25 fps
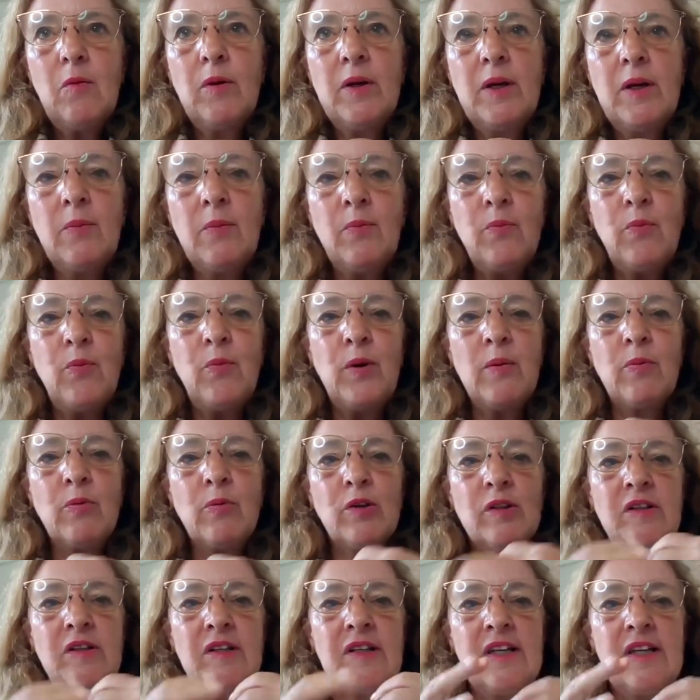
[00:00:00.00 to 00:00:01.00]
we
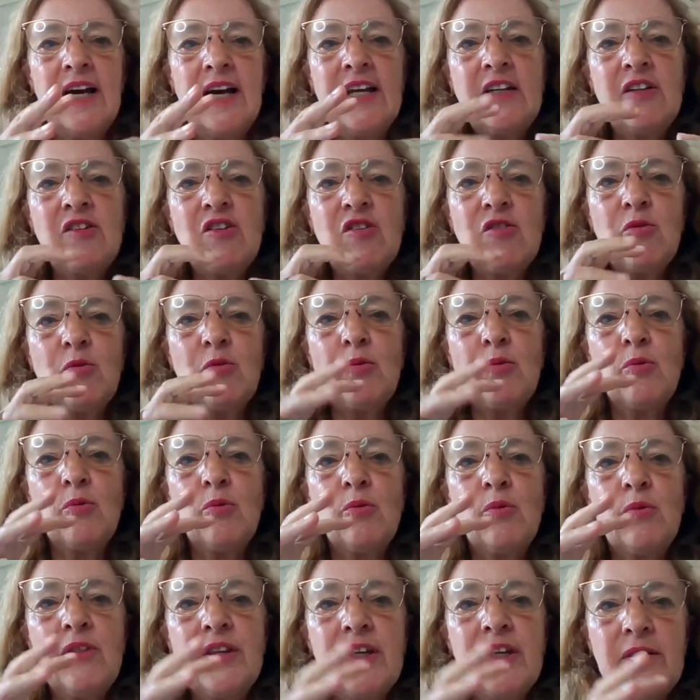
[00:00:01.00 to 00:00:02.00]
would like
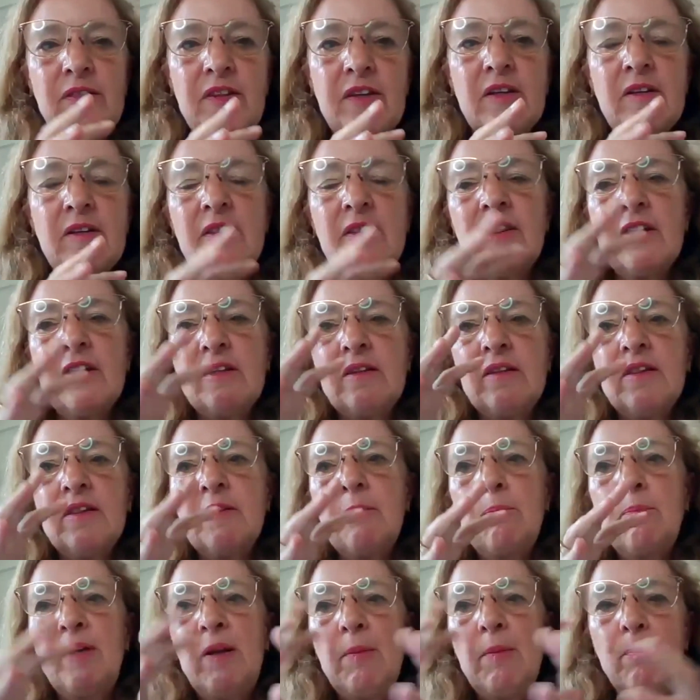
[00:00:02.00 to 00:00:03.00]
to that
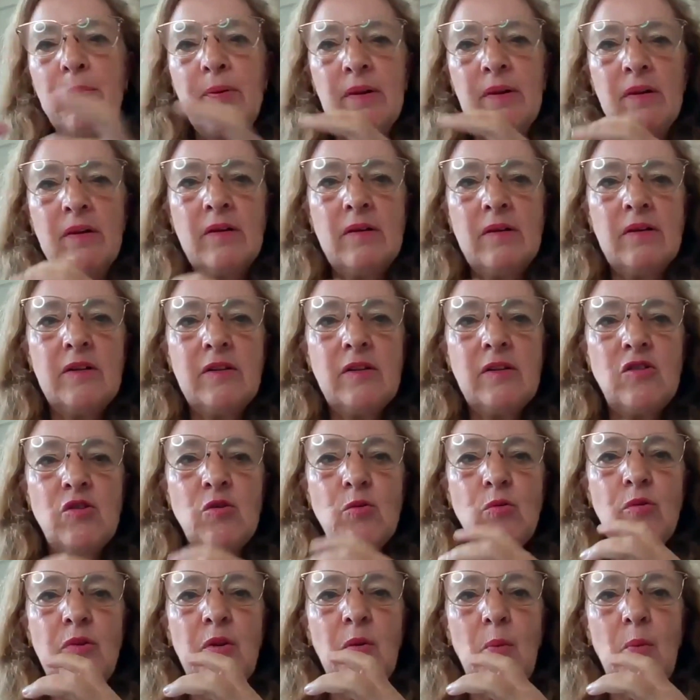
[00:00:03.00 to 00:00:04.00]
the people
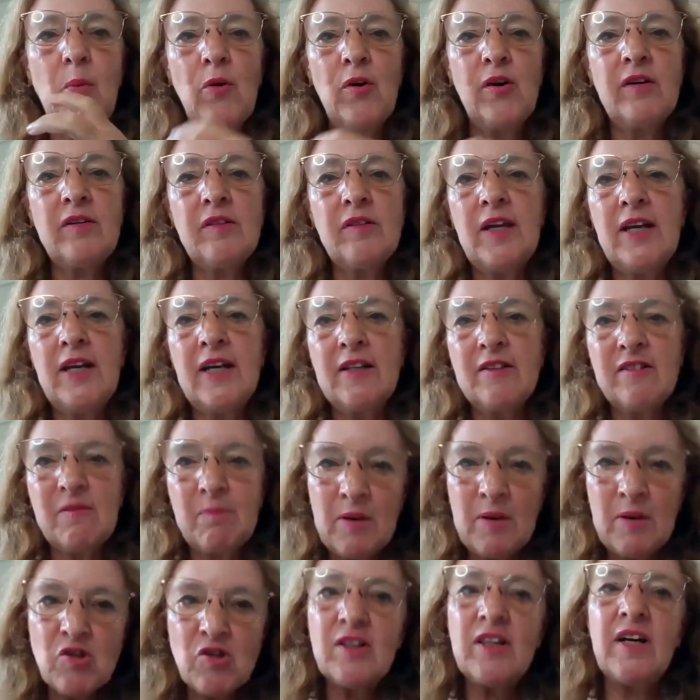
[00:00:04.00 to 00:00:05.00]
do the work they are
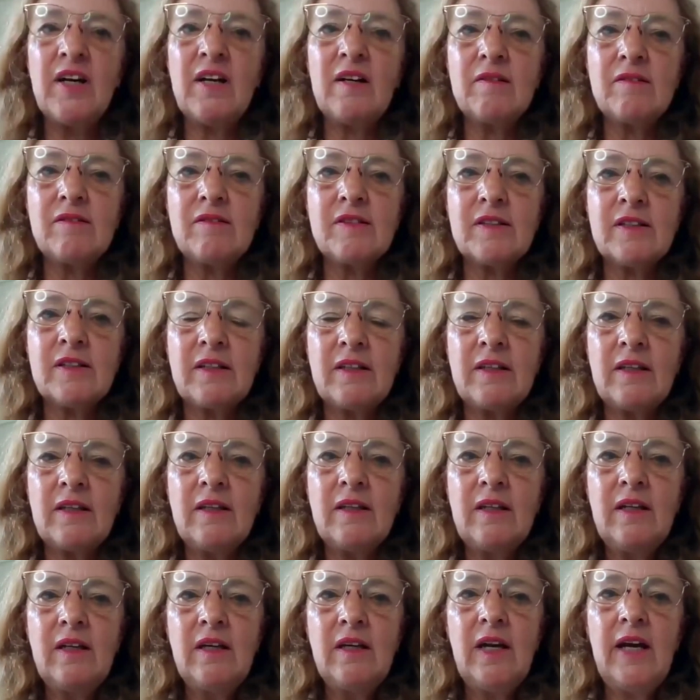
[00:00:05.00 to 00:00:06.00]
specialized
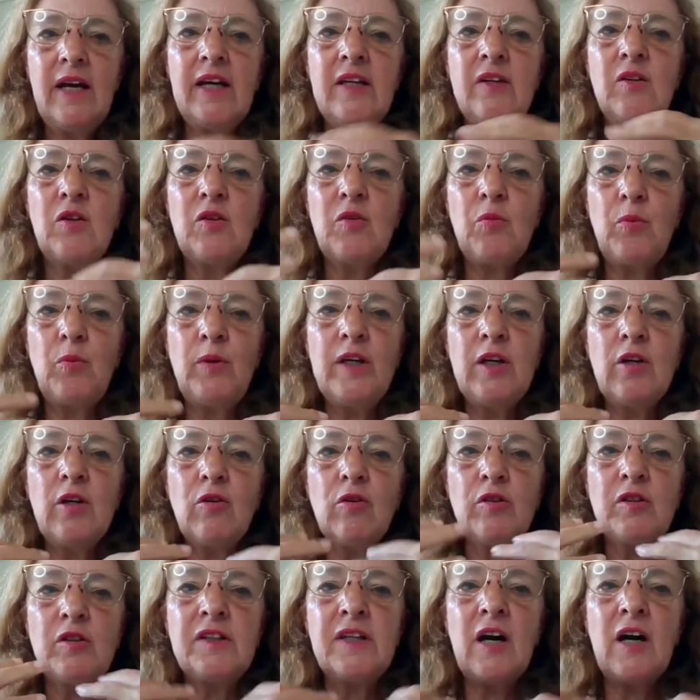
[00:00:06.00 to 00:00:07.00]
in, and we
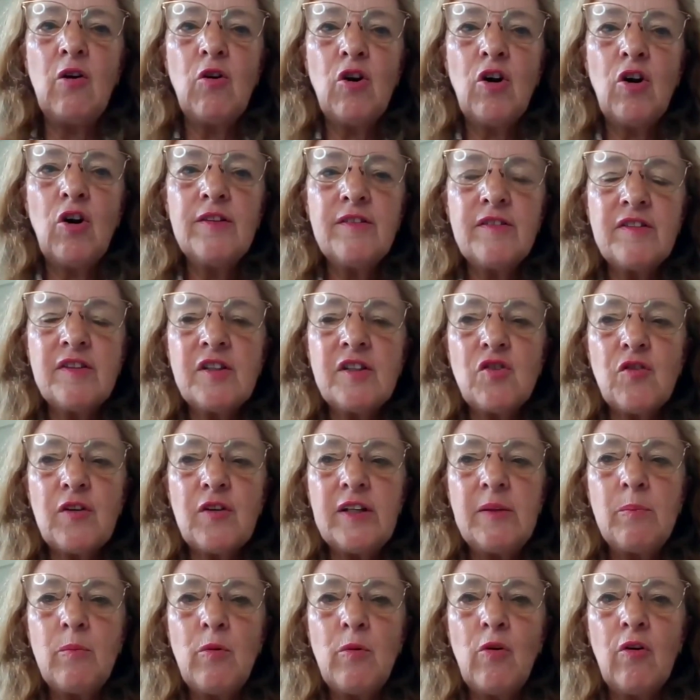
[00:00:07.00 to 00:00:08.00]
could now
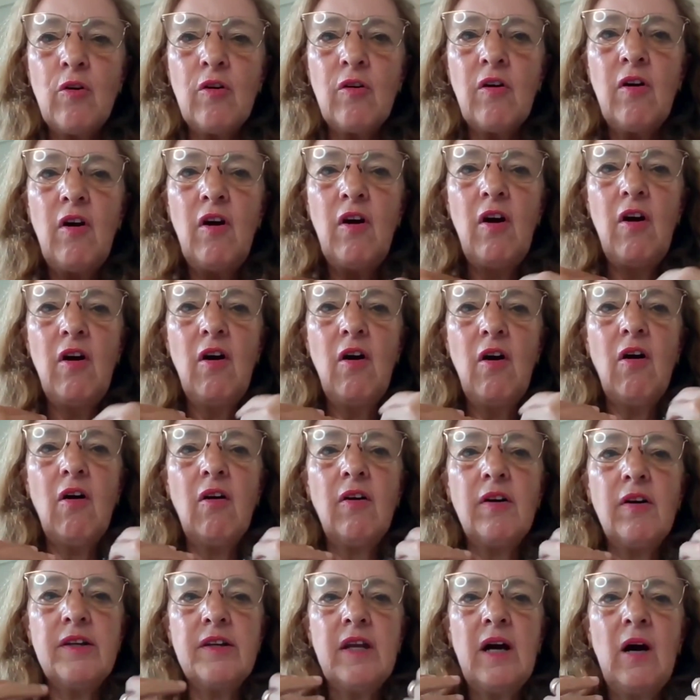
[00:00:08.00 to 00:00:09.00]
concentrate more
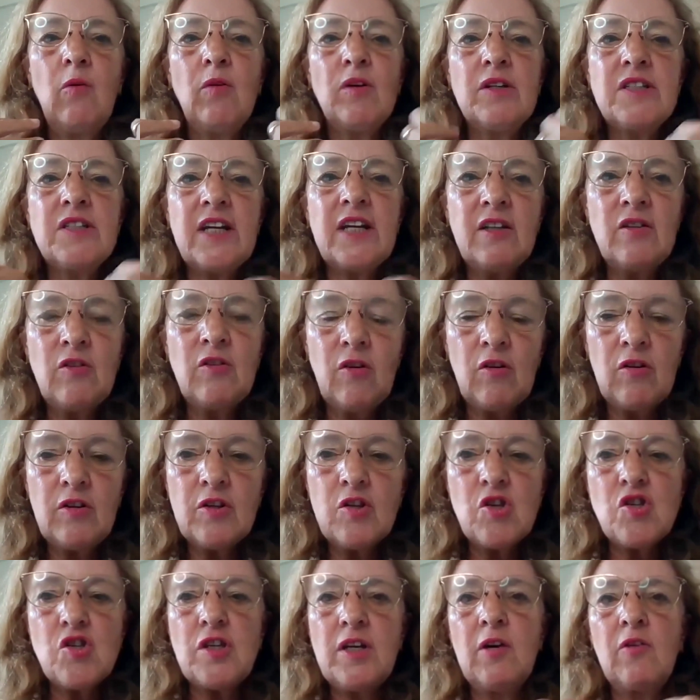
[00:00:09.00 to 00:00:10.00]
on our
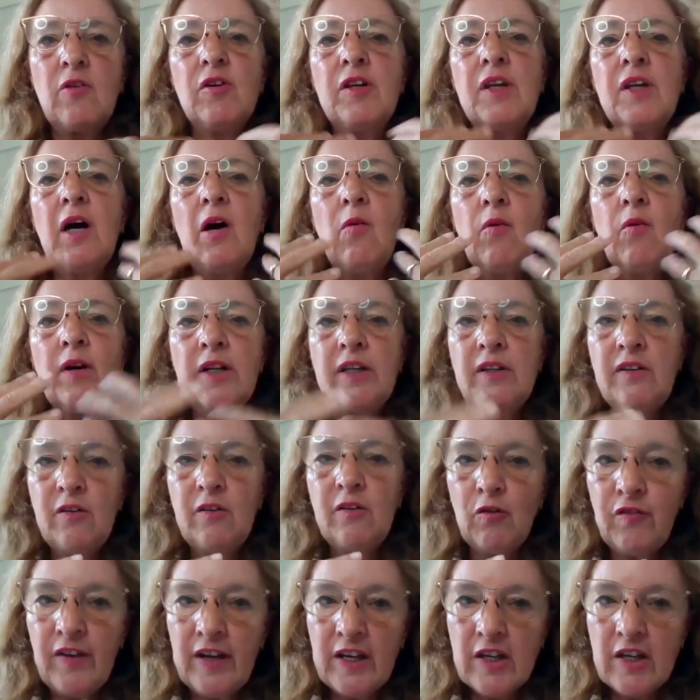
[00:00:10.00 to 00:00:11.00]
technology, on our
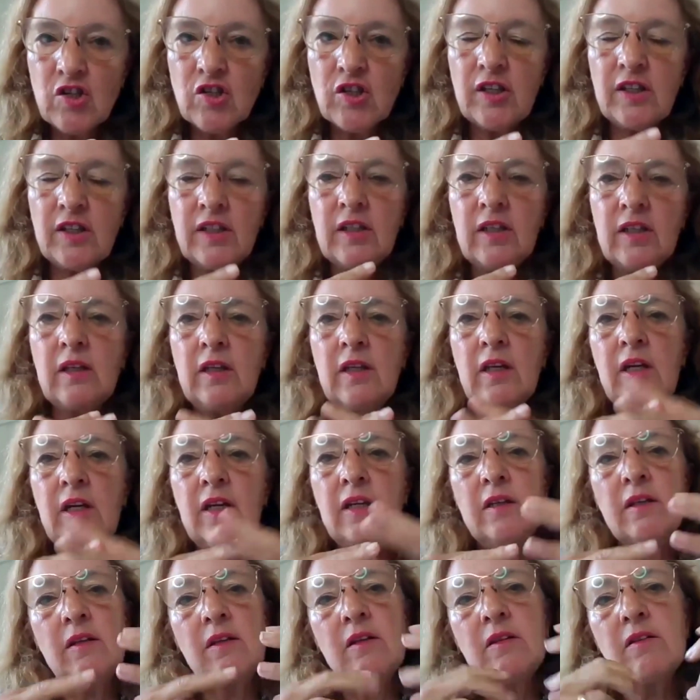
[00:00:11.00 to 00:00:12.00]
innovation,
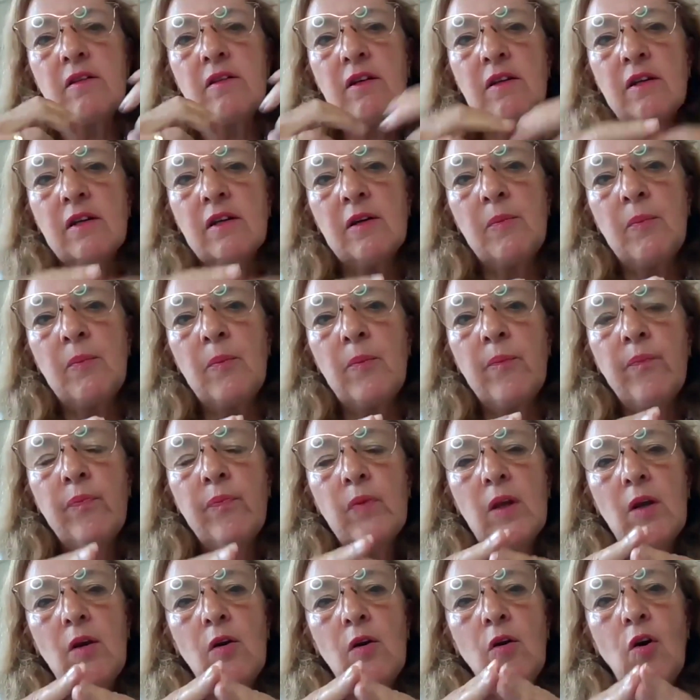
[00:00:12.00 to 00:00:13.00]
and
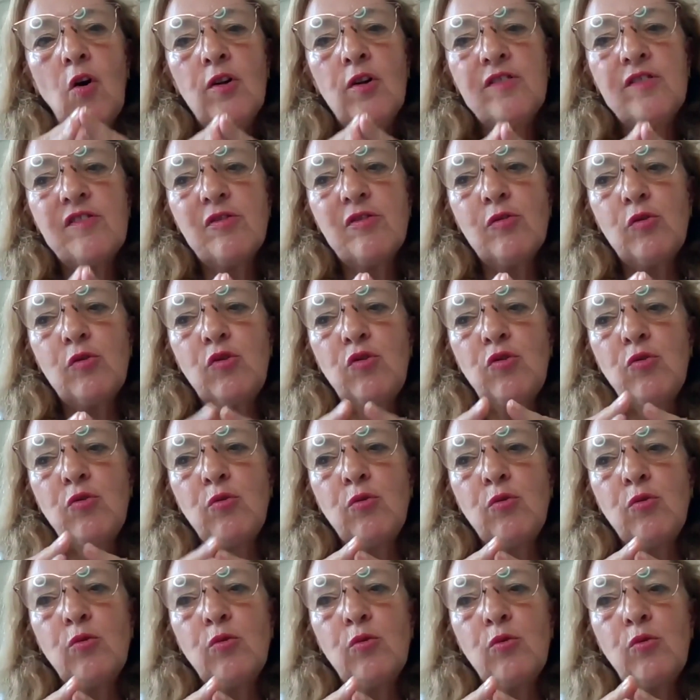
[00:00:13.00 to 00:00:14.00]
also
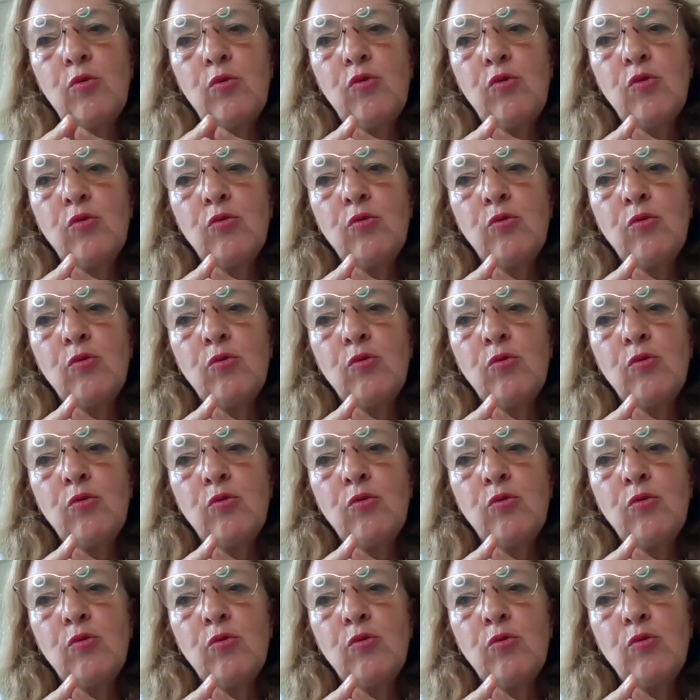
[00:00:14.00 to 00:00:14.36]
to